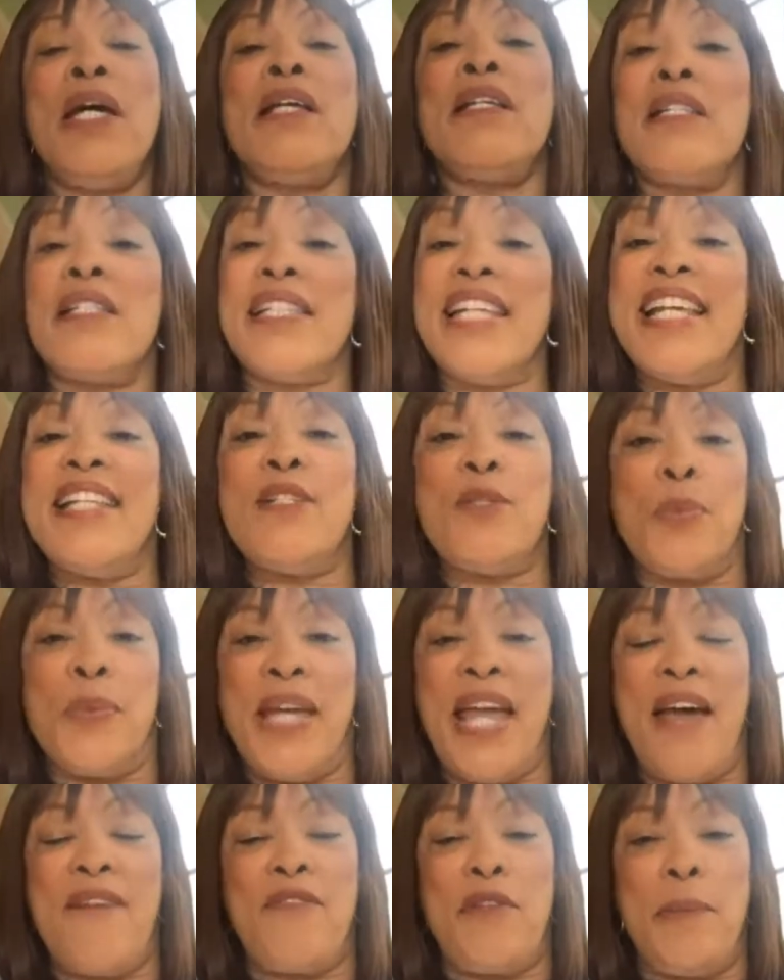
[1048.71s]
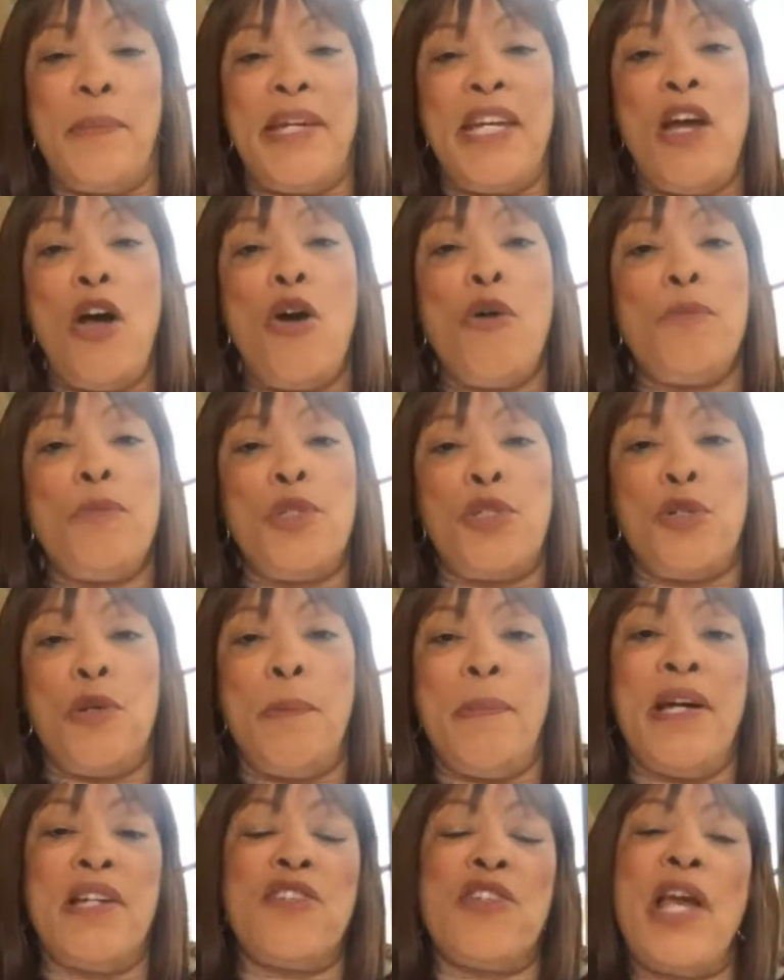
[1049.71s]
Since we have to be home so
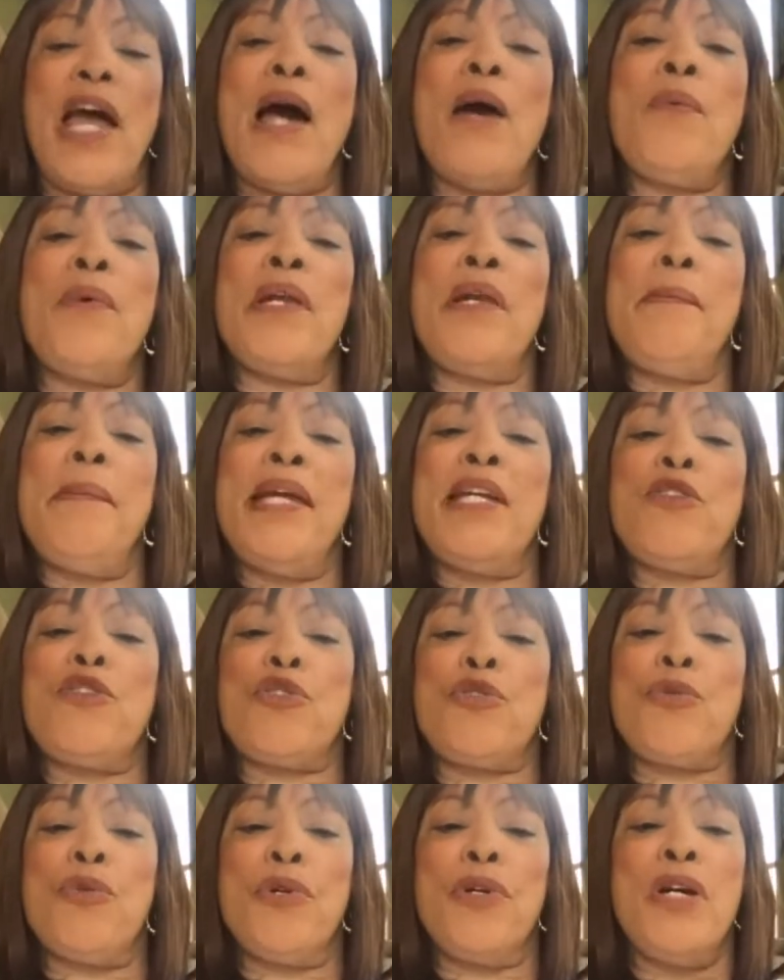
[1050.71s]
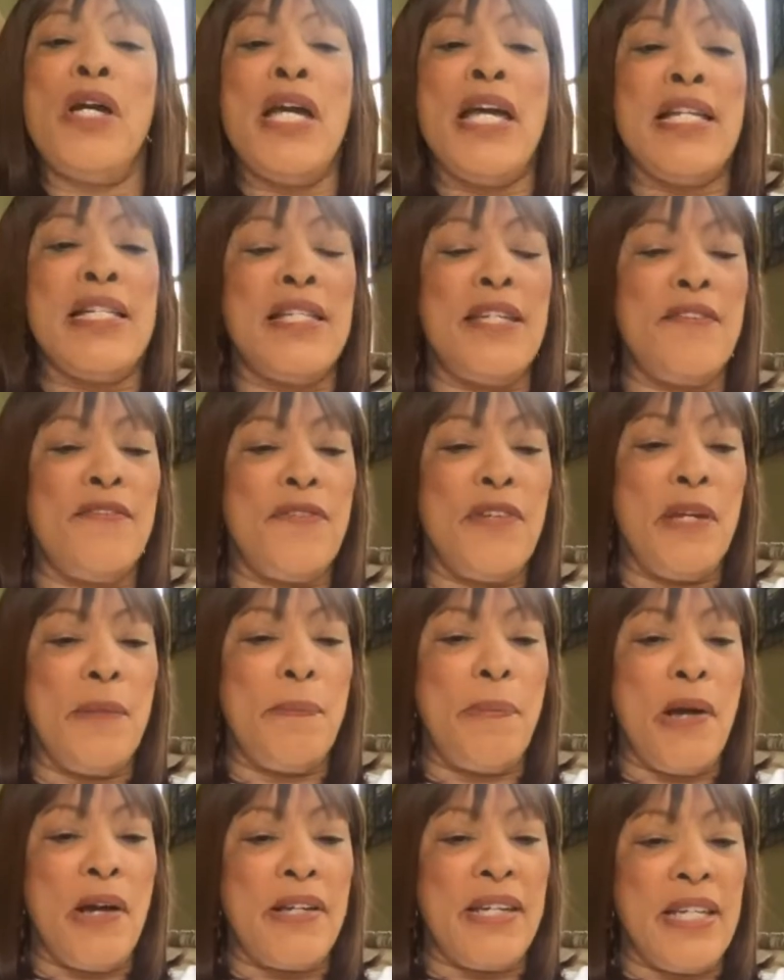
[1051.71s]
much, I want to make sure Tiffany
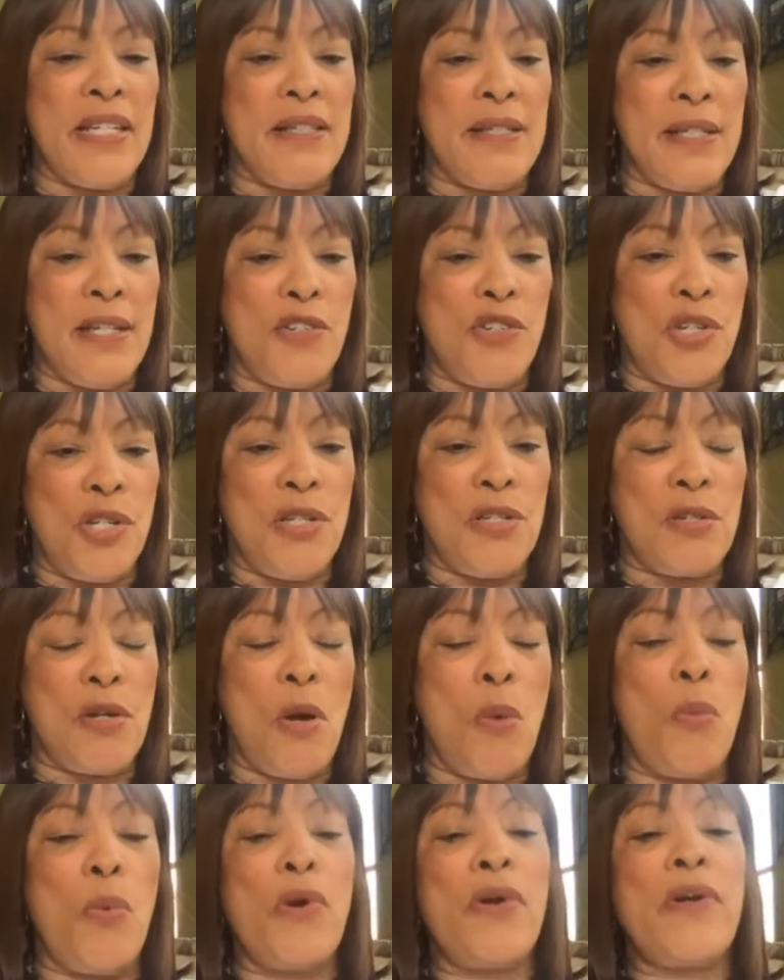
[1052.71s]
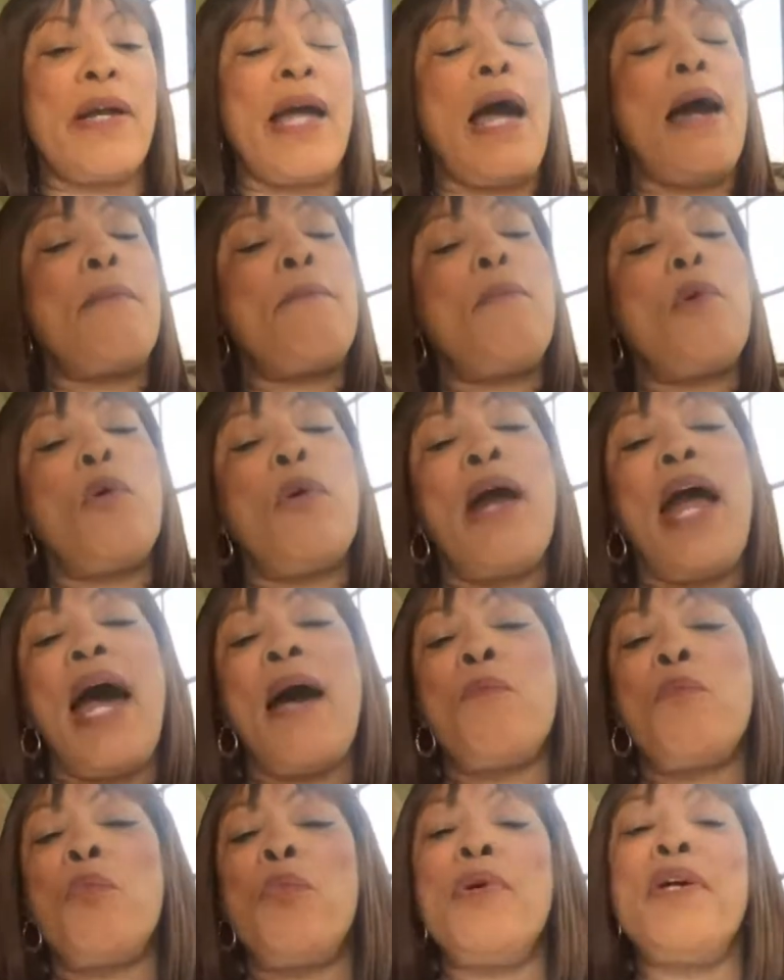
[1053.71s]
Puckett says she's going to work out more.
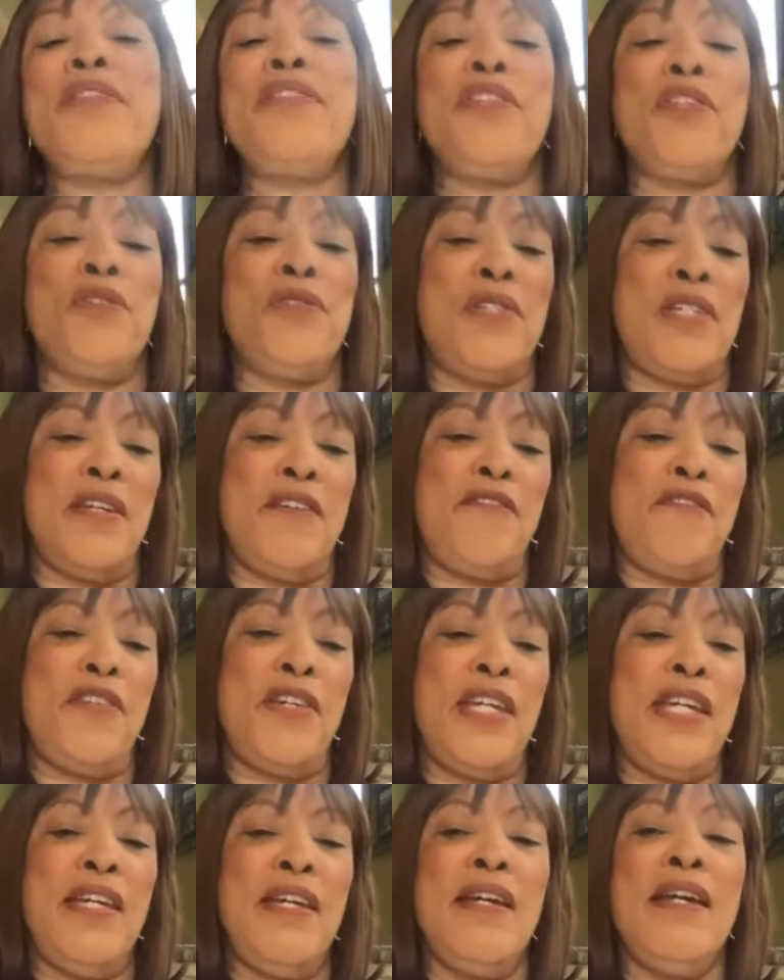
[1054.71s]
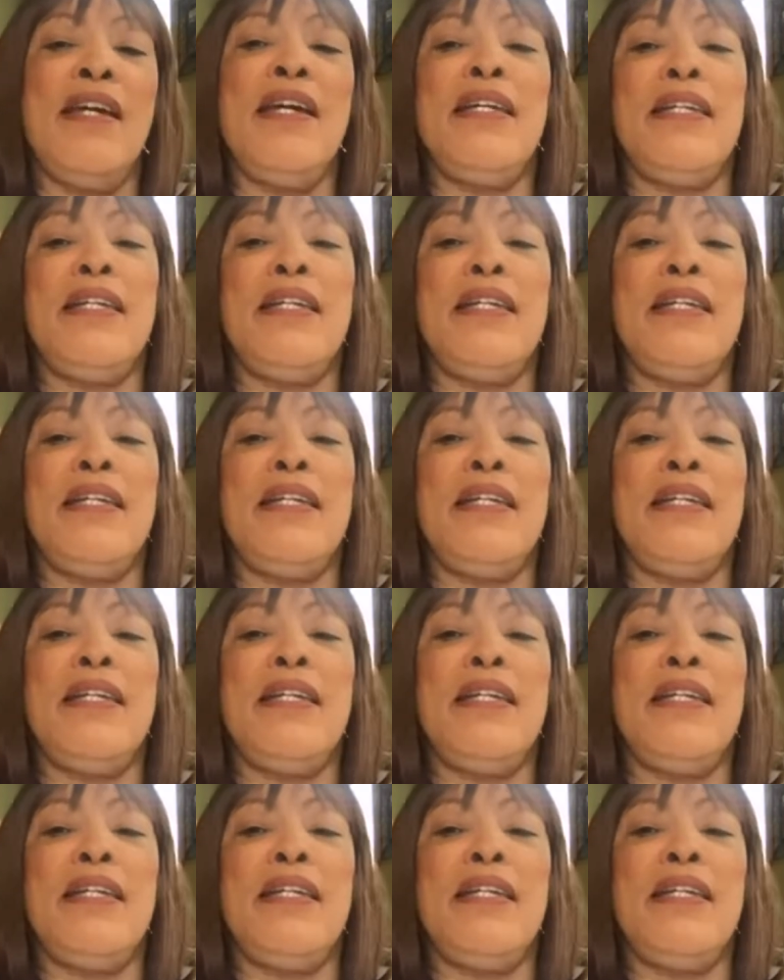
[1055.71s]
I'm with you, Tiffany.